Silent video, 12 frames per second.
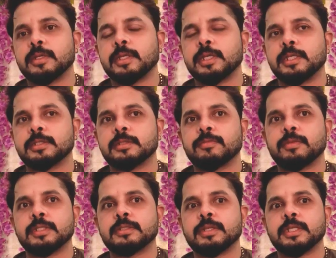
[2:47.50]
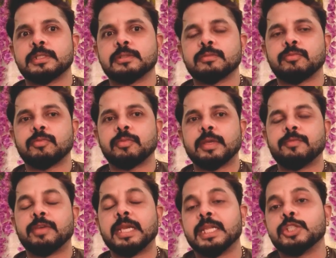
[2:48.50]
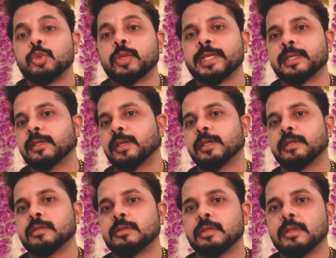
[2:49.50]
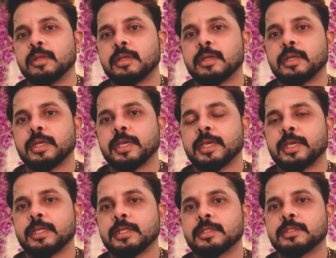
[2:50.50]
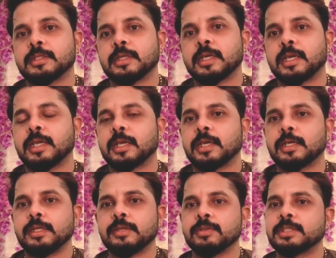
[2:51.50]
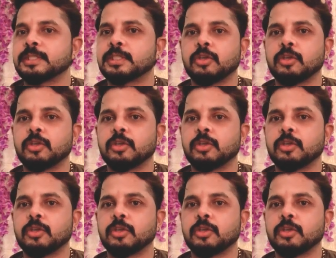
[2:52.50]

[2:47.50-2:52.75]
he's a well-educated cricketer. And he was just a